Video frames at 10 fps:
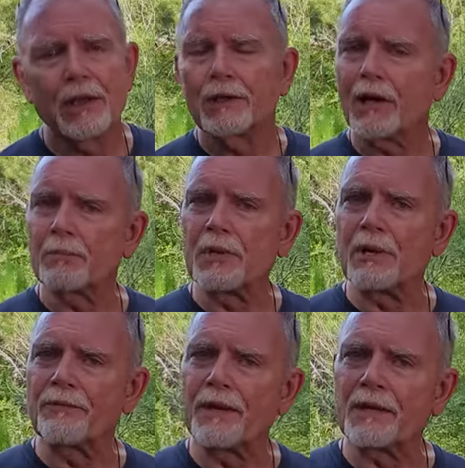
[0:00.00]
Got me
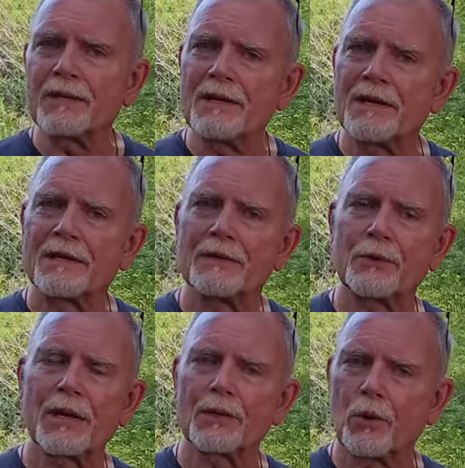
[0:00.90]
to thinking,
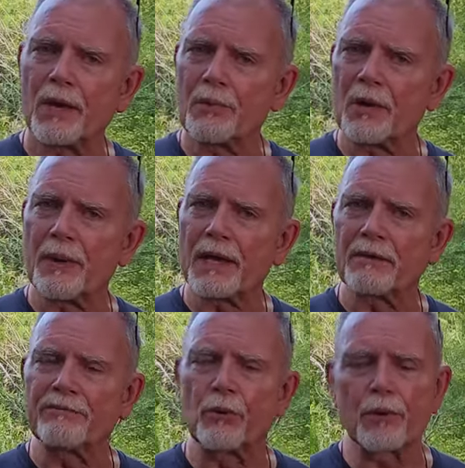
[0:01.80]
we had quite a bit of back
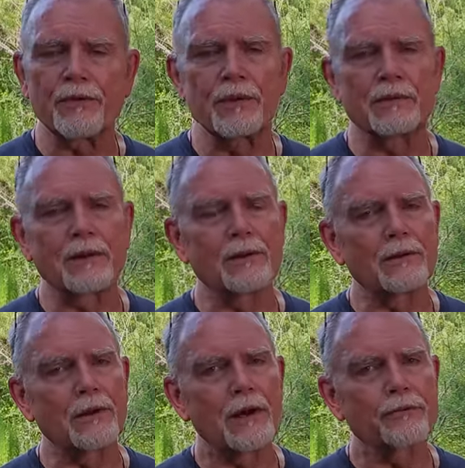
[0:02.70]
and forth. He had done a
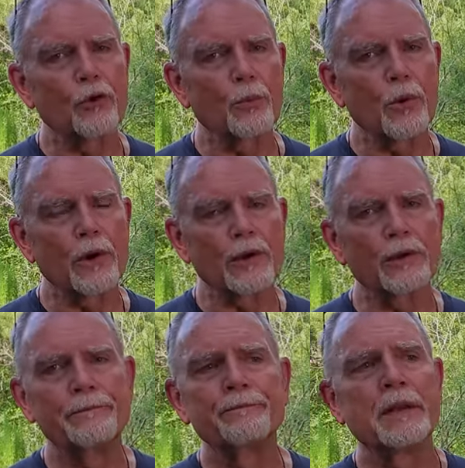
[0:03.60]
lot of homework.
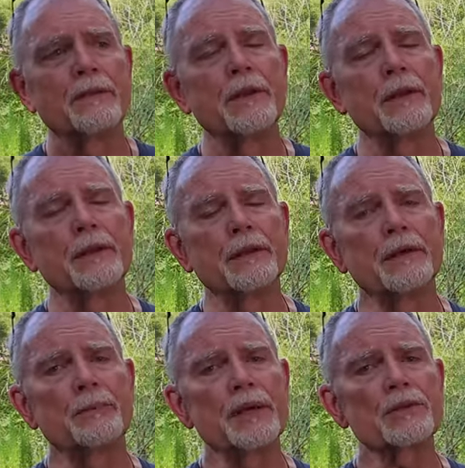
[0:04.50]
Then
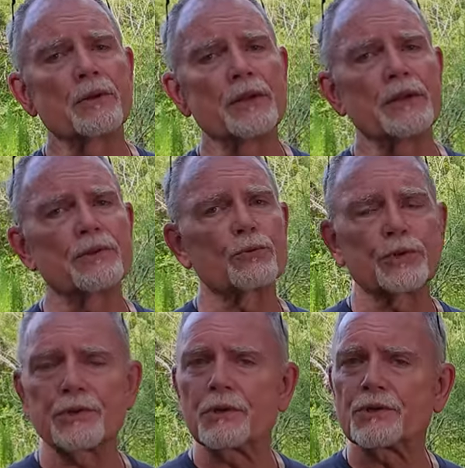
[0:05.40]
uh, based on his
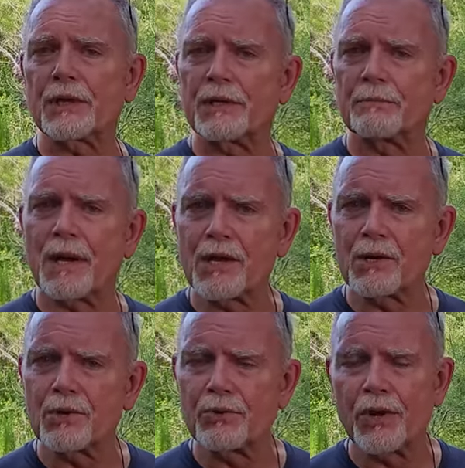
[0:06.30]
research, I did my
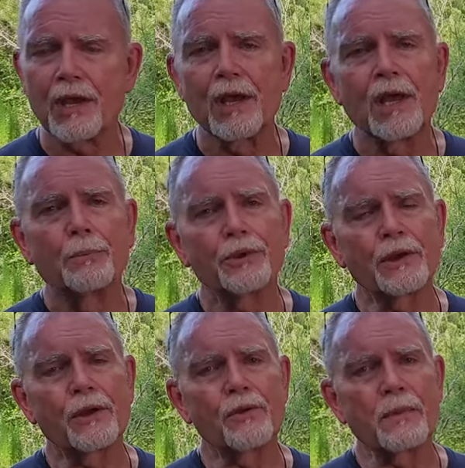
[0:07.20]
own, put
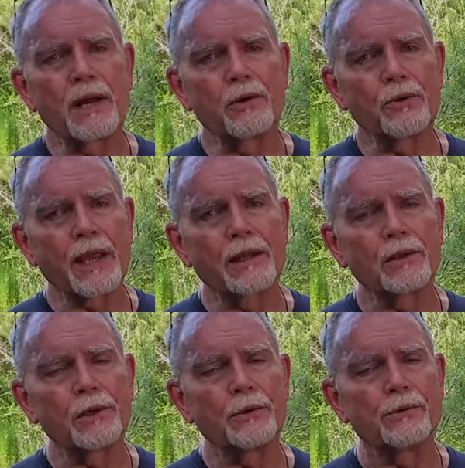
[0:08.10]
together my own hand
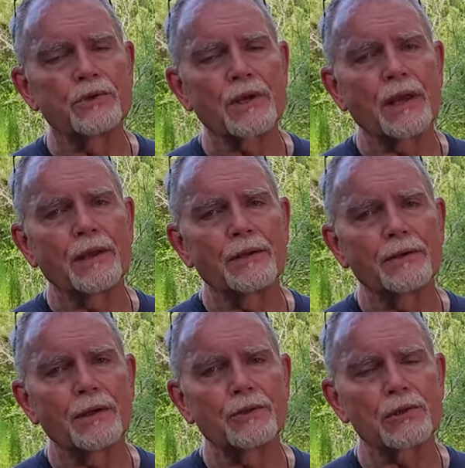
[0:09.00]
loads,
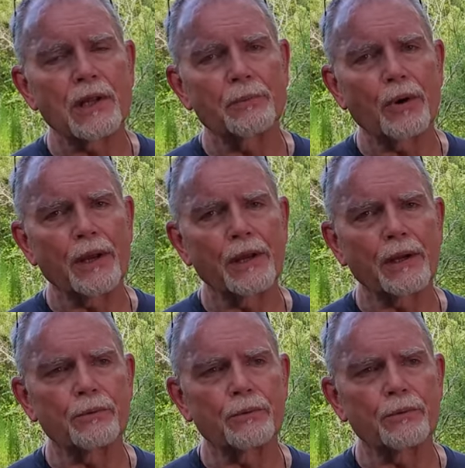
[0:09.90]
and uh, just like Brad, I